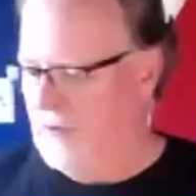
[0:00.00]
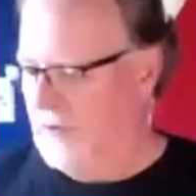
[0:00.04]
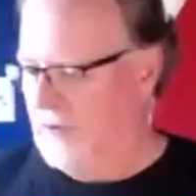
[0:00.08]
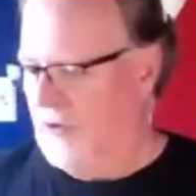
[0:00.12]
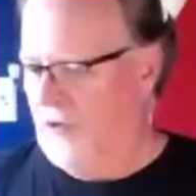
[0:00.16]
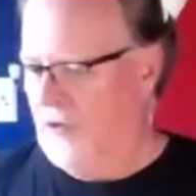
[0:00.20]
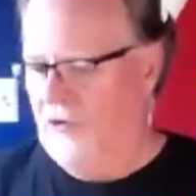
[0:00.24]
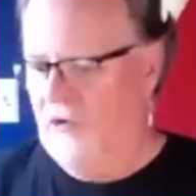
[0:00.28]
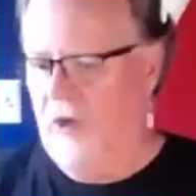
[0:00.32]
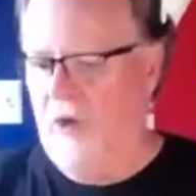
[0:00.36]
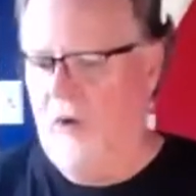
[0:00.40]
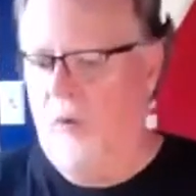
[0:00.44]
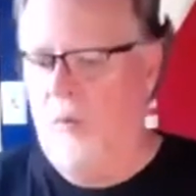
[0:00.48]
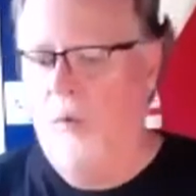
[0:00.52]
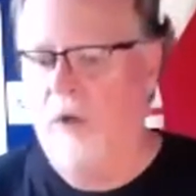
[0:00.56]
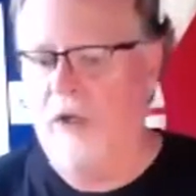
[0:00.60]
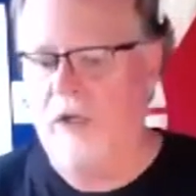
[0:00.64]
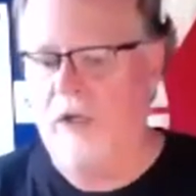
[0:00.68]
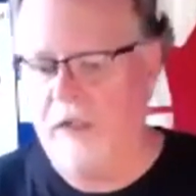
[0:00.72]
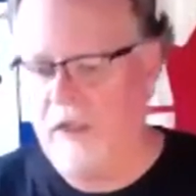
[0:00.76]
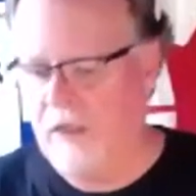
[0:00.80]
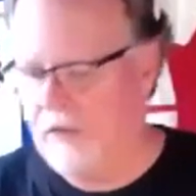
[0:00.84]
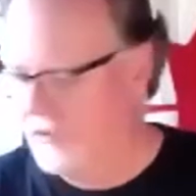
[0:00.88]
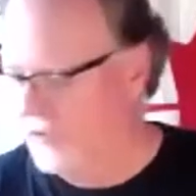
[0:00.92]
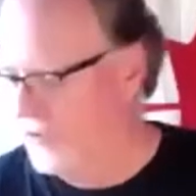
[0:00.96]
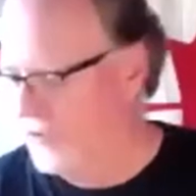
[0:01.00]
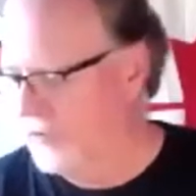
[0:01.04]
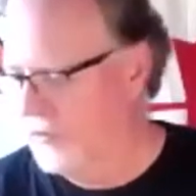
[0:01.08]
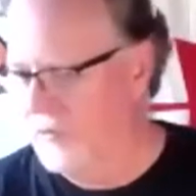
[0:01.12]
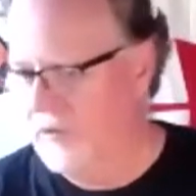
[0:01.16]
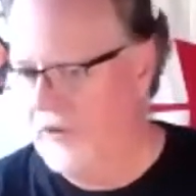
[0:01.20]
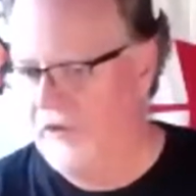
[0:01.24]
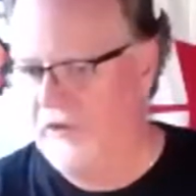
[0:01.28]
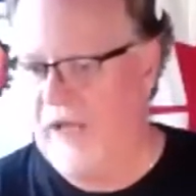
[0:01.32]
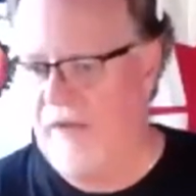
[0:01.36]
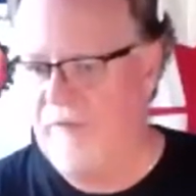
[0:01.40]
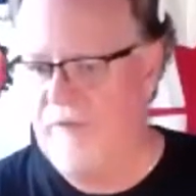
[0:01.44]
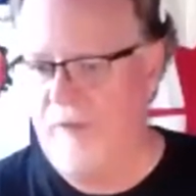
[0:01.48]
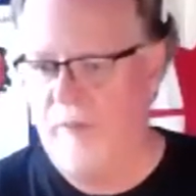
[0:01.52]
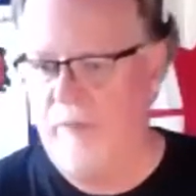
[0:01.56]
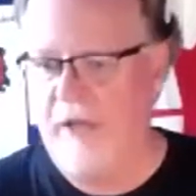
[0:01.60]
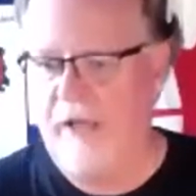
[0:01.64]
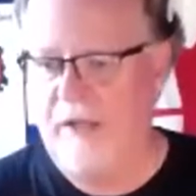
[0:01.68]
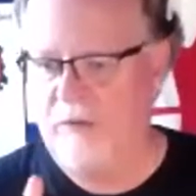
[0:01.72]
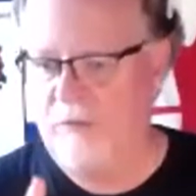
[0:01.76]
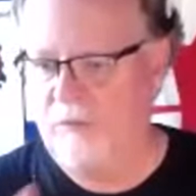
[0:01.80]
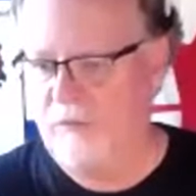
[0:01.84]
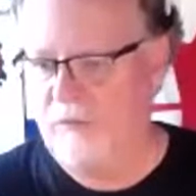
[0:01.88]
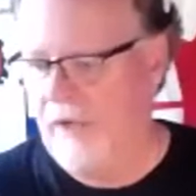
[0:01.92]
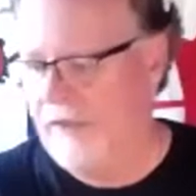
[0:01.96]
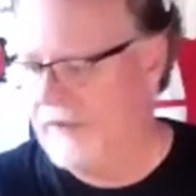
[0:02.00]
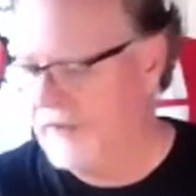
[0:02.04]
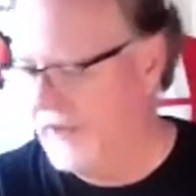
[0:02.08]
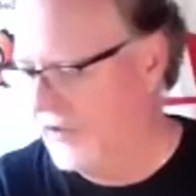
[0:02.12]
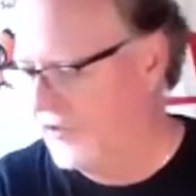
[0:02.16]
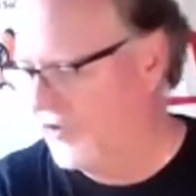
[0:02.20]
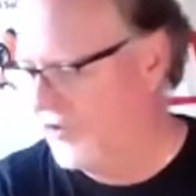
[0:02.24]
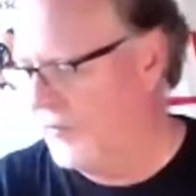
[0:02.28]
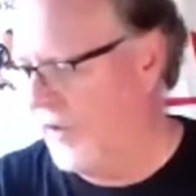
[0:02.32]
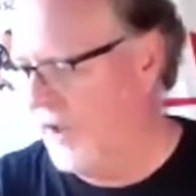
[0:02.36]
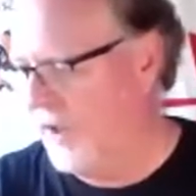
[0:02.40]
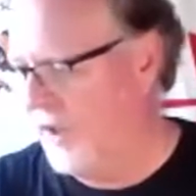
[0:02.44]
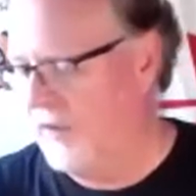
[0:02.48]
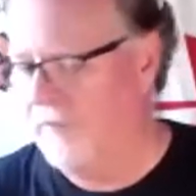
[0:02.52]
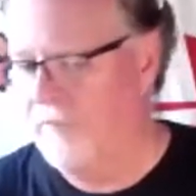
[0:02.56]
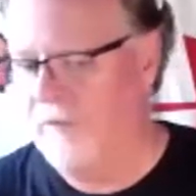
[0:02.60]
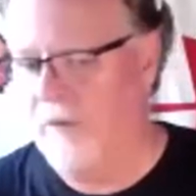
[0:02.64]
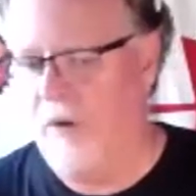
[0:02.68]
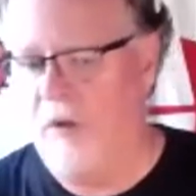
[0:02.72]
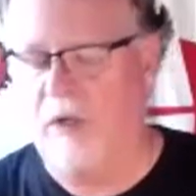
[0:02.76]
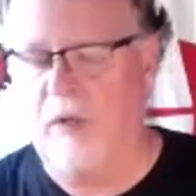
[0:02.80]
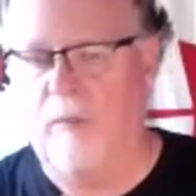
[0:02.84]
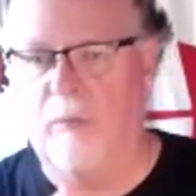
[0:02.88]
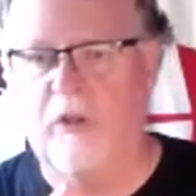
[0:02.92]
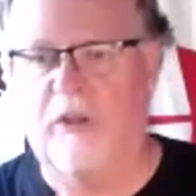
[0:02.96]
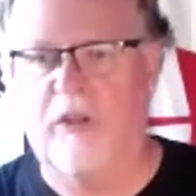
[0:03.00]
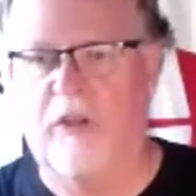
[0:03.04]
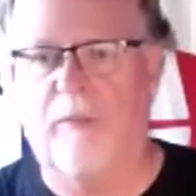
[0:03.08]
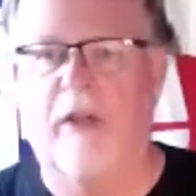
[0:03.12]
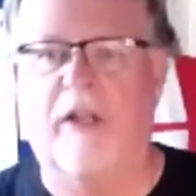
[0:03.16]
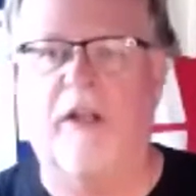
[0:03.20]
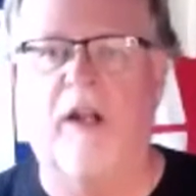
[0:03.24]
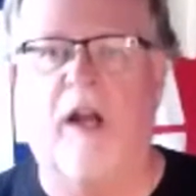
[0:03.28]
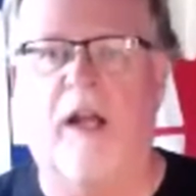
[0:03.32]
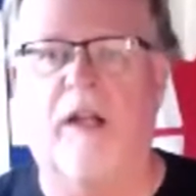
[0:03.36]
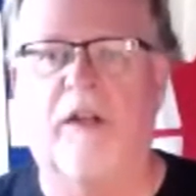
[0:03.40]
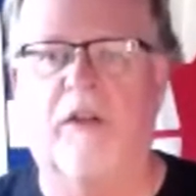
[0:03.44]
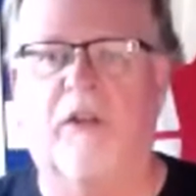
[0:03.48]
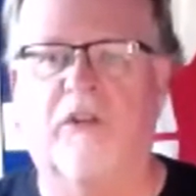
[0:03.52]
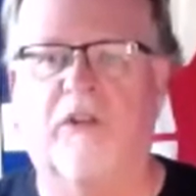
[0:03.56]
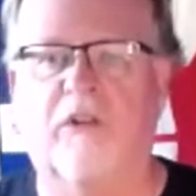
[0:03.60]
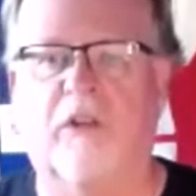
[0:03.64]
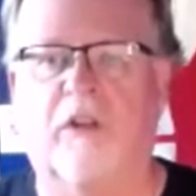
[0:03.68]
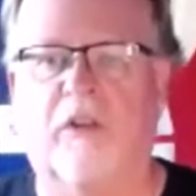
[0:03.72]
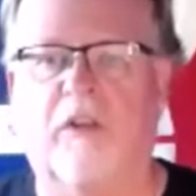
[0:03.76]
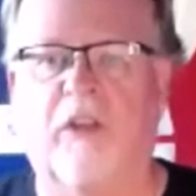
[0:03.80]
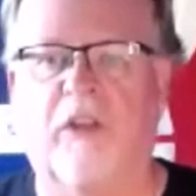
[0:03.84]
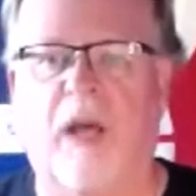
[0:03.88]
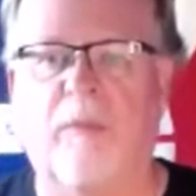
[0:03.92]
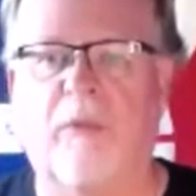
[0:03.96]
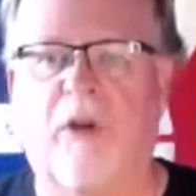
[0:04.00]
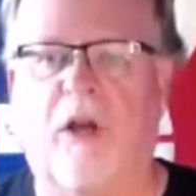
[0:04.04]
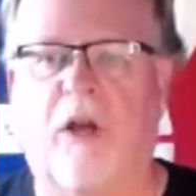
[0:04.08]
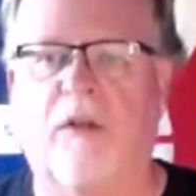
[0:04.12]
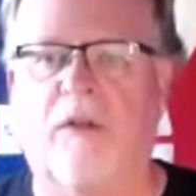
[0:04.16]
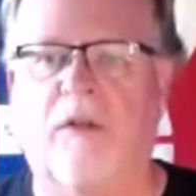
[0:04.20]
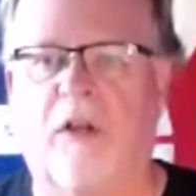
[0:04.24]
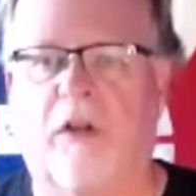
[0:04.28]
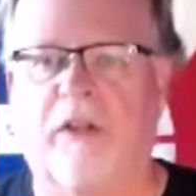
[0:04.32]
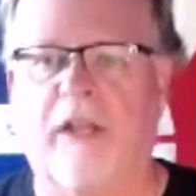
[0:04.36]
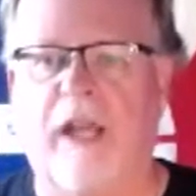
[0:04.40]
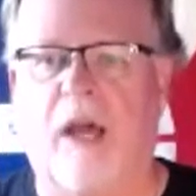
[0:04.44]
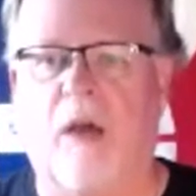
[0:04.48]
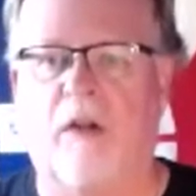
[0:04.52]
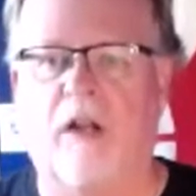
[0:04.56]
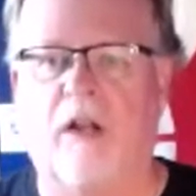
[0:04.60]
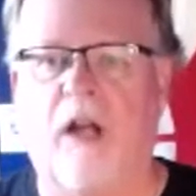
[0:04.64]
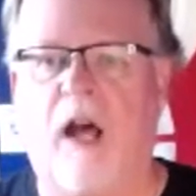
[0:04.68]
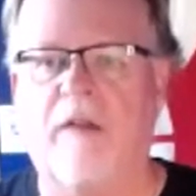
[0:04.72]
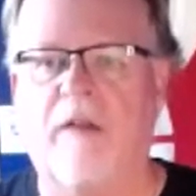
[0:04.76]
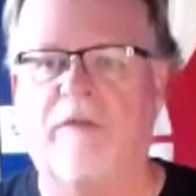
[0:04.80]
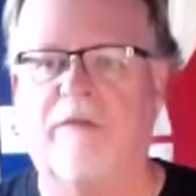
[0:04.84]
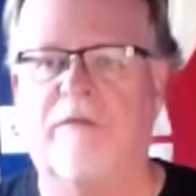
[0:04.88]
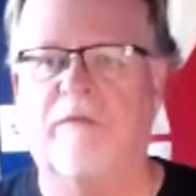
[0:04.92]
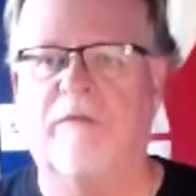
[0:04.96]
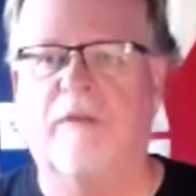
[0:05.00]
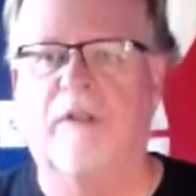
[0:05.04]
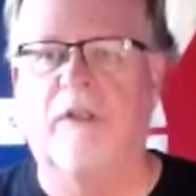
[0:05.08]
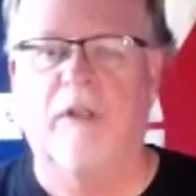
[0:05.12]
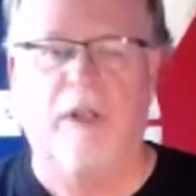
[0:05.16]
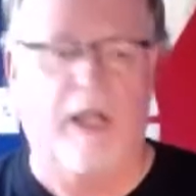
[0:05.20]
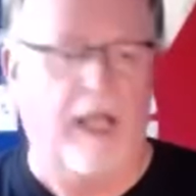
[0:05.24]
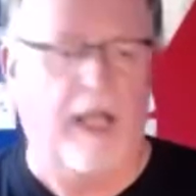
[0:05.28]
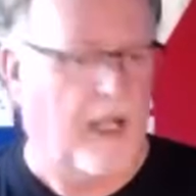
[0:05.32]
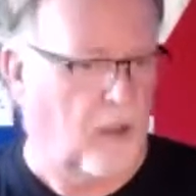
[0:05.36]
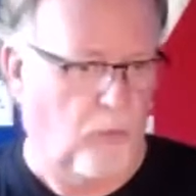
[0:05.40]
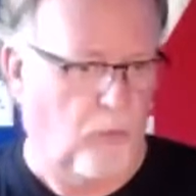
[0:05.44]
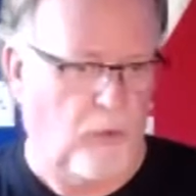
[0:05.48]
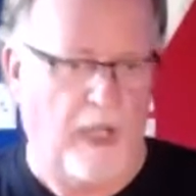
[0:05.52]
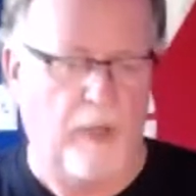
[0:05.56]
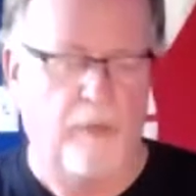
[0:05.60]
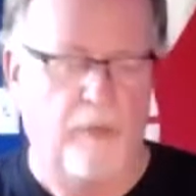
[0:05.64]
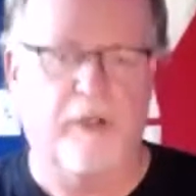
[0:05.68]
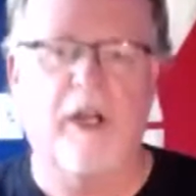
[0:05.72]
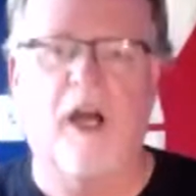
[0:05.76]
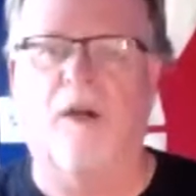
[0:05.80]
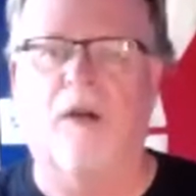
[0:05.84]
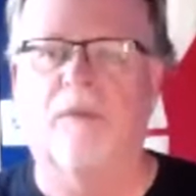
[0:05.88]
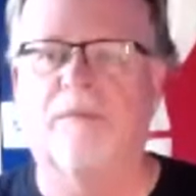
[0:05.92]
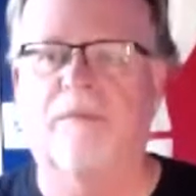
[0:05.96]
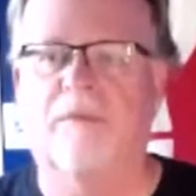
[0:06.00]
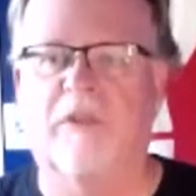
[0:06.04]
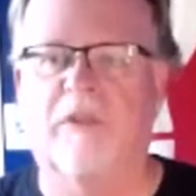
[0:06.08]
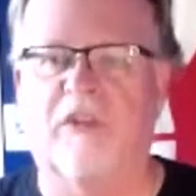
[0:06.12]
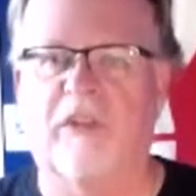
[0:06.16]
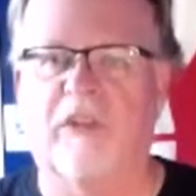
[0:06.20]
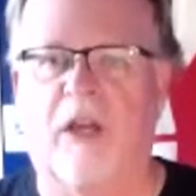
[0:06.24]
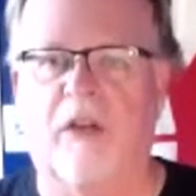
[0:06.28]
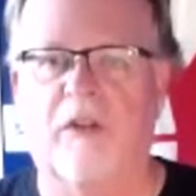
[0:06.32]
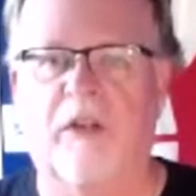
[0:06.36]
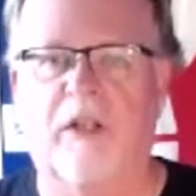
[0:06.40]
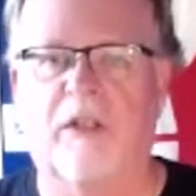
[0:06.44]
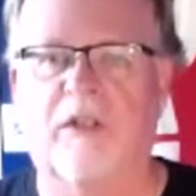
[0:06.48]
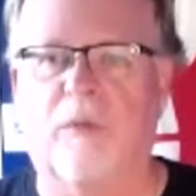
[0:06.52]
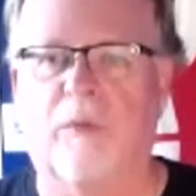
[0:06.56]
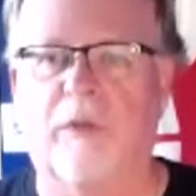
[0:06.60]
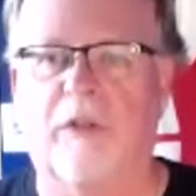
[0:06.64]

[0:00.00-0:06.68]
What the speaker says: So what I'm going to do is I have a met right next to the microphone. I'll put the met on at a certain tempo. I'll count it off, and away we go. Does that sound good?